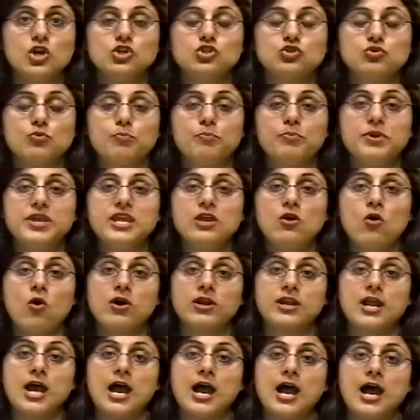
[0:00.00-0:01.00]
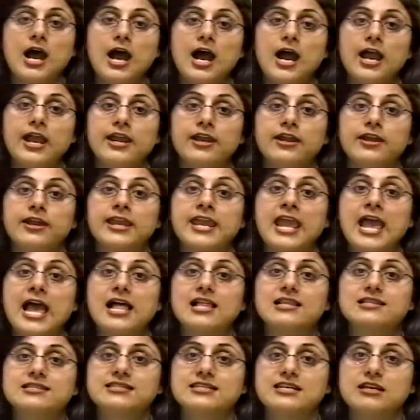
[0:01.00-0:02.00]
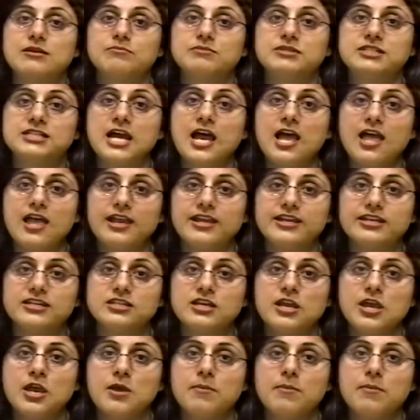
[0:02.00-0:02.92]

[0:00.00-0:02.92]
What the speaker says: to be on a high calcium diet,